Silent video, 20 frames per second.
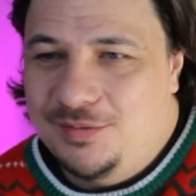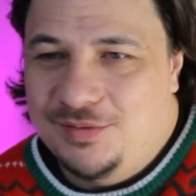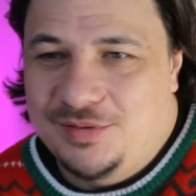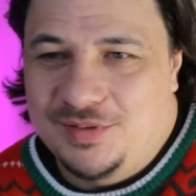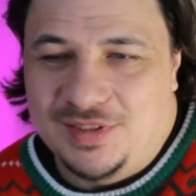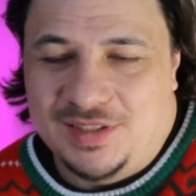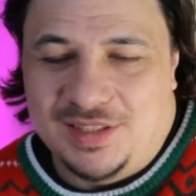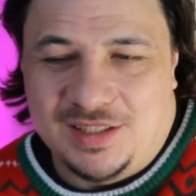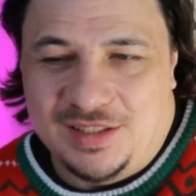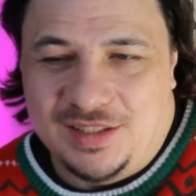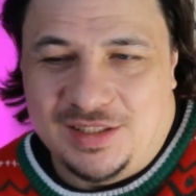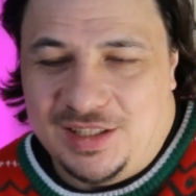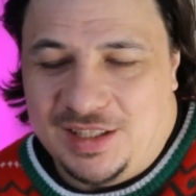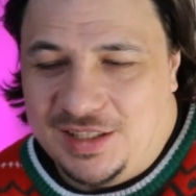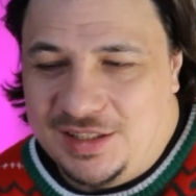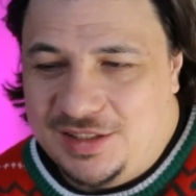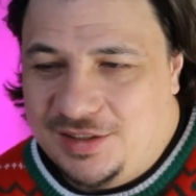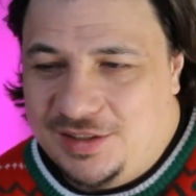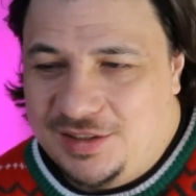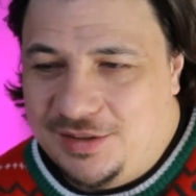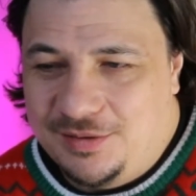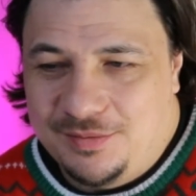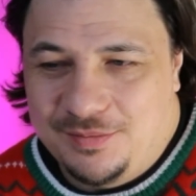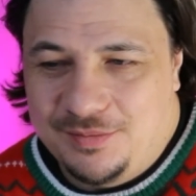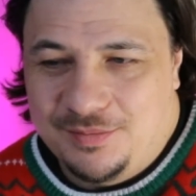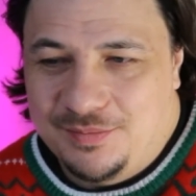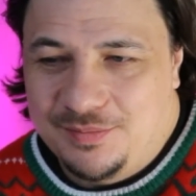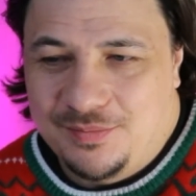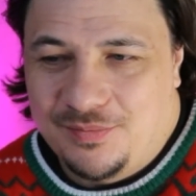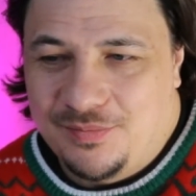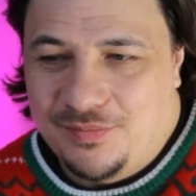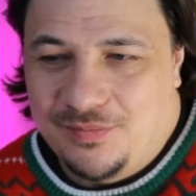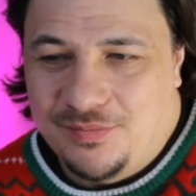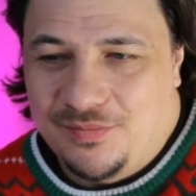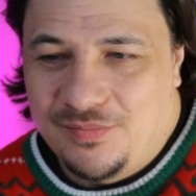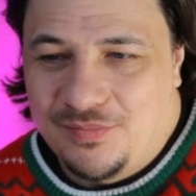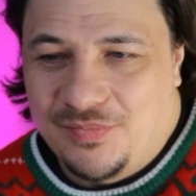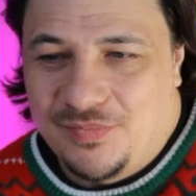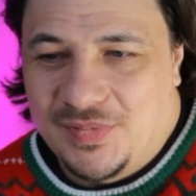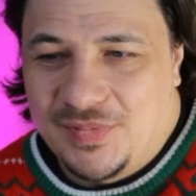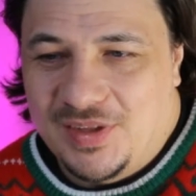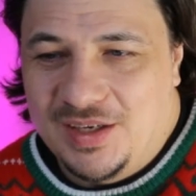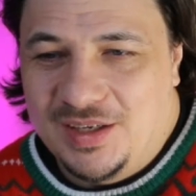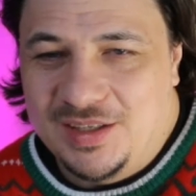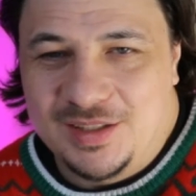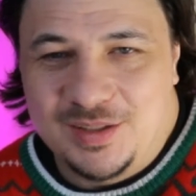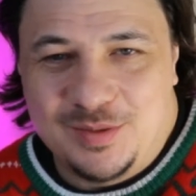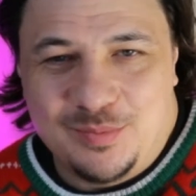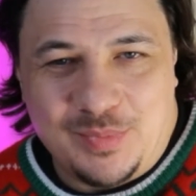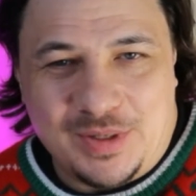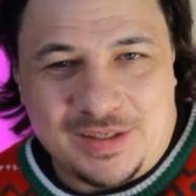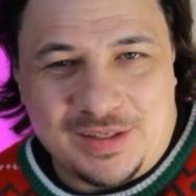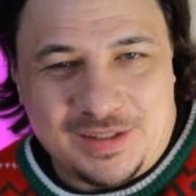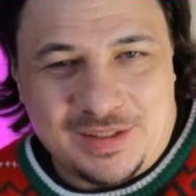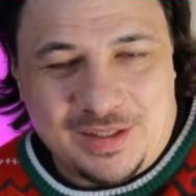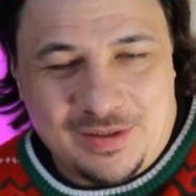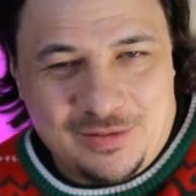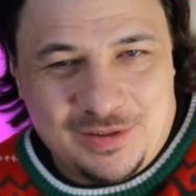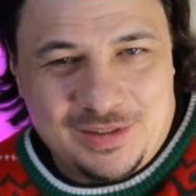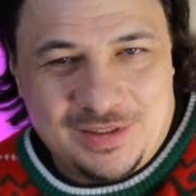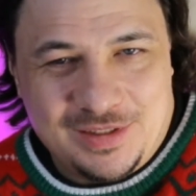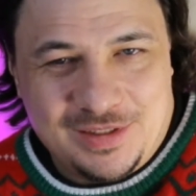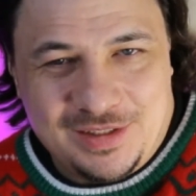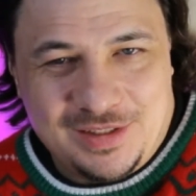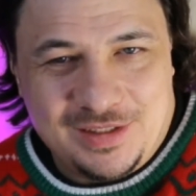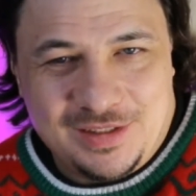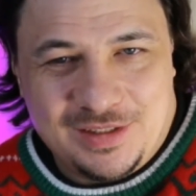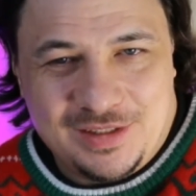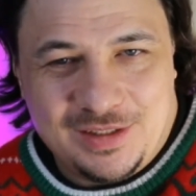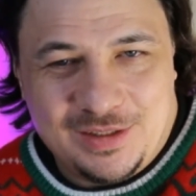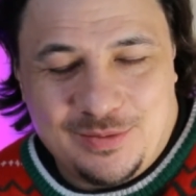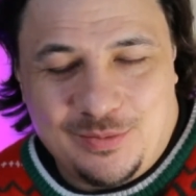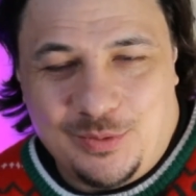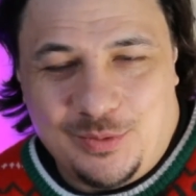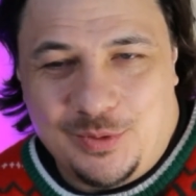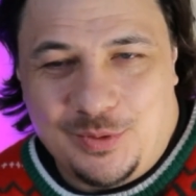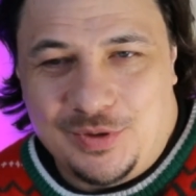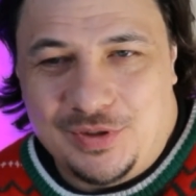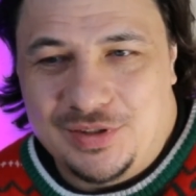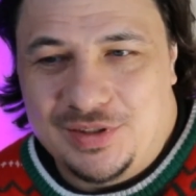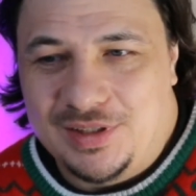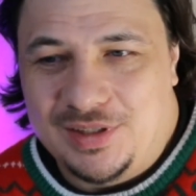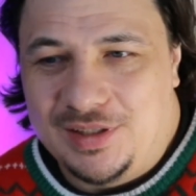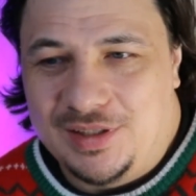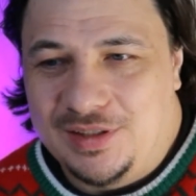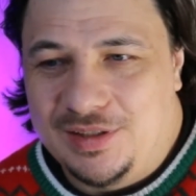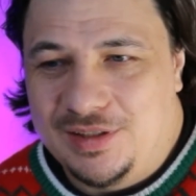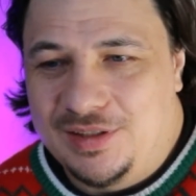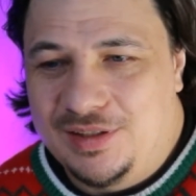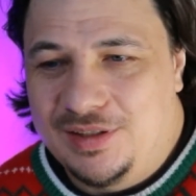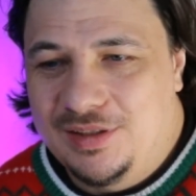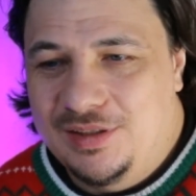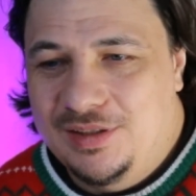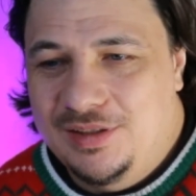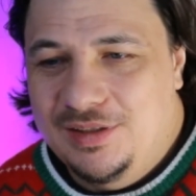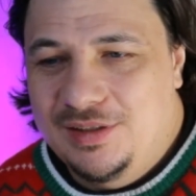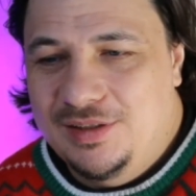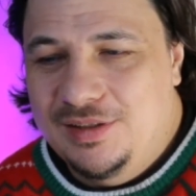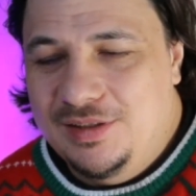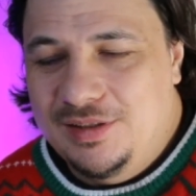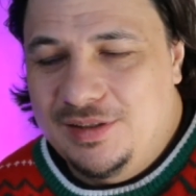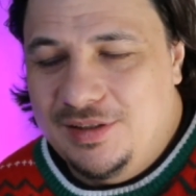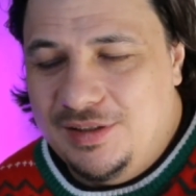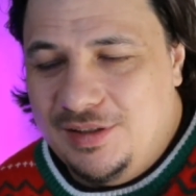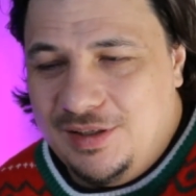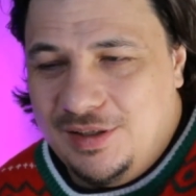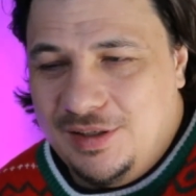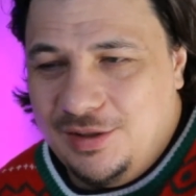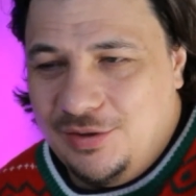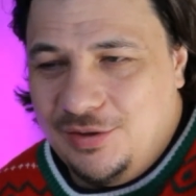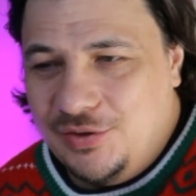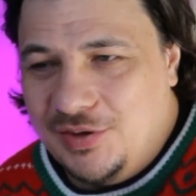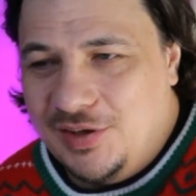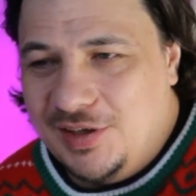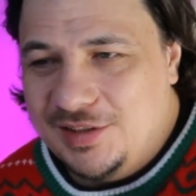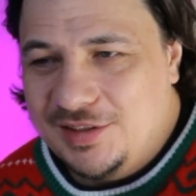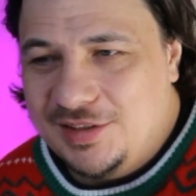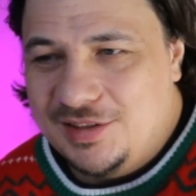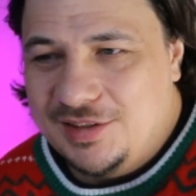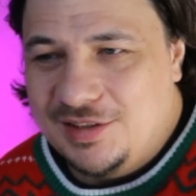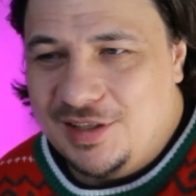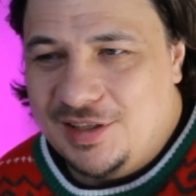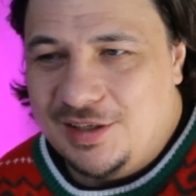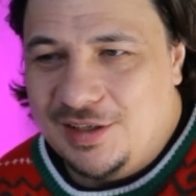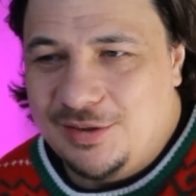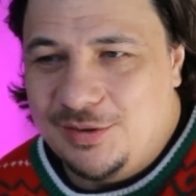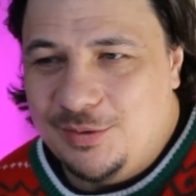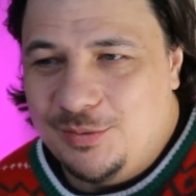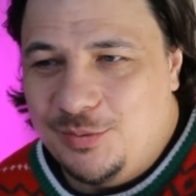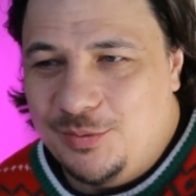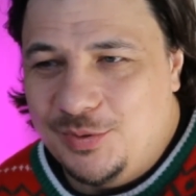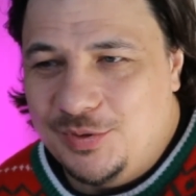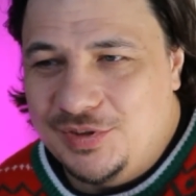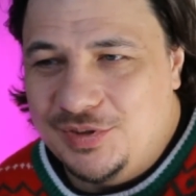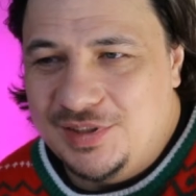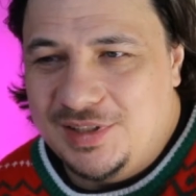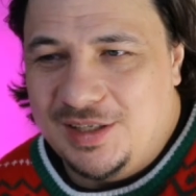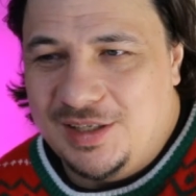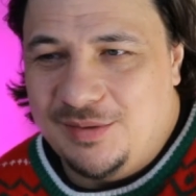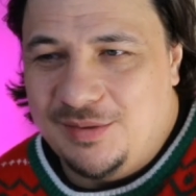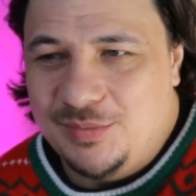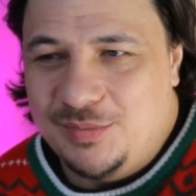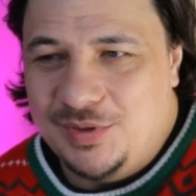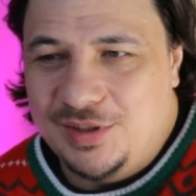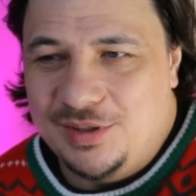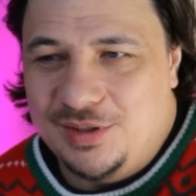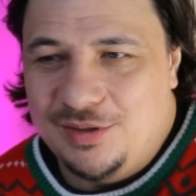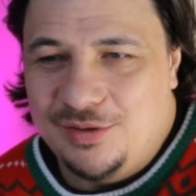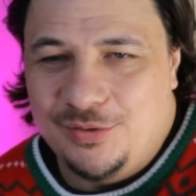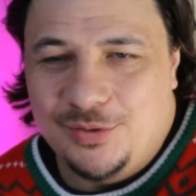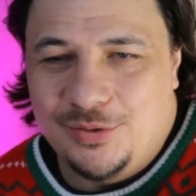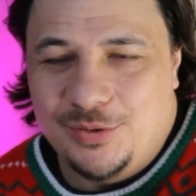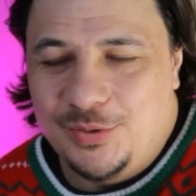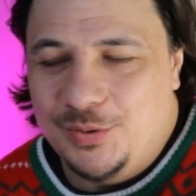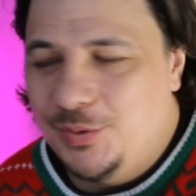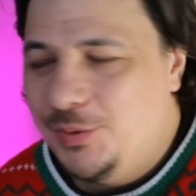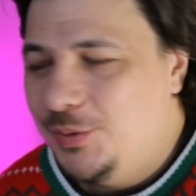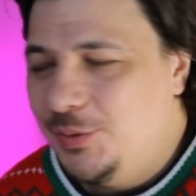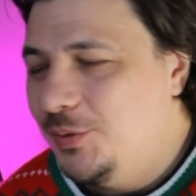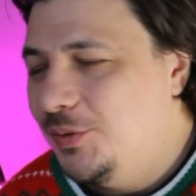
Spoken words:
They just respect everything in this world and deal to others like you want them deal to you.